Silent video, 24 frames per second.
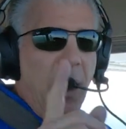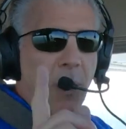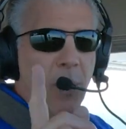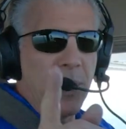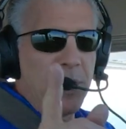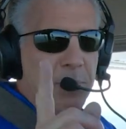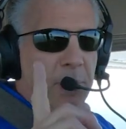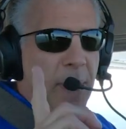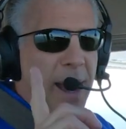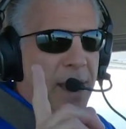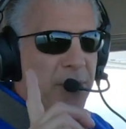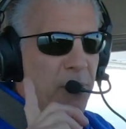
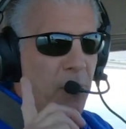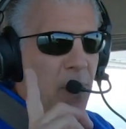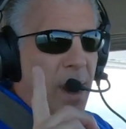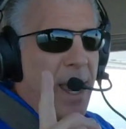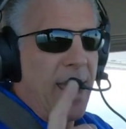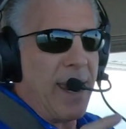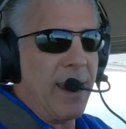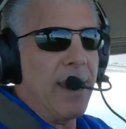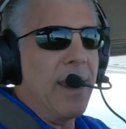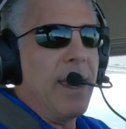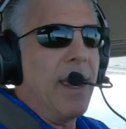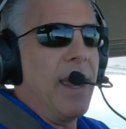which by the
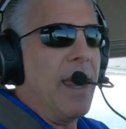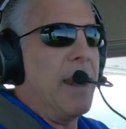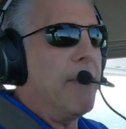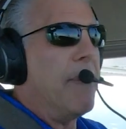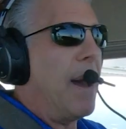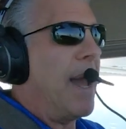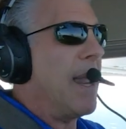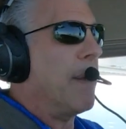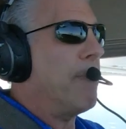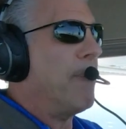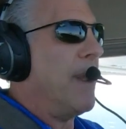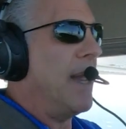way, in
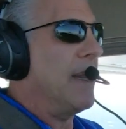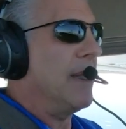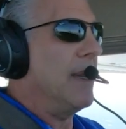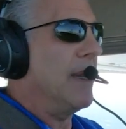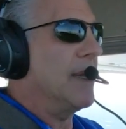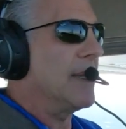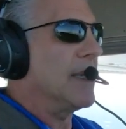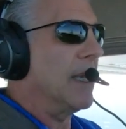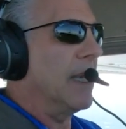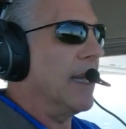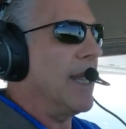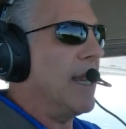my opinion,
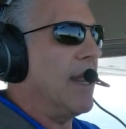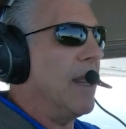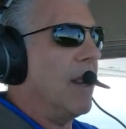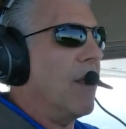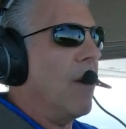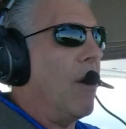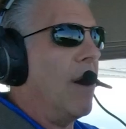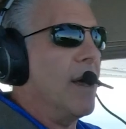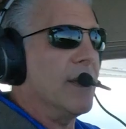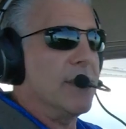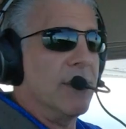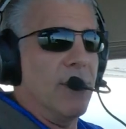is the leading
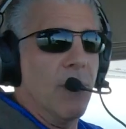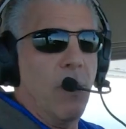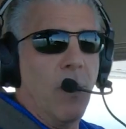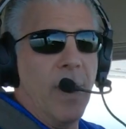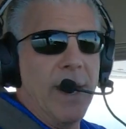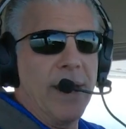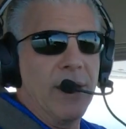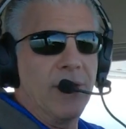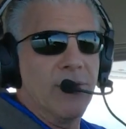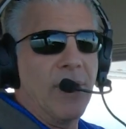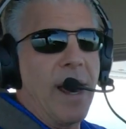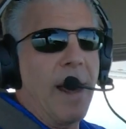cause of the
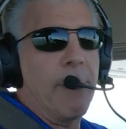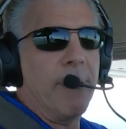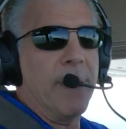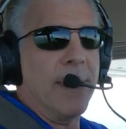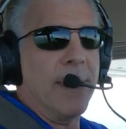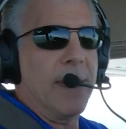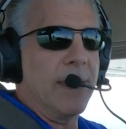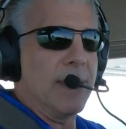wing dropping,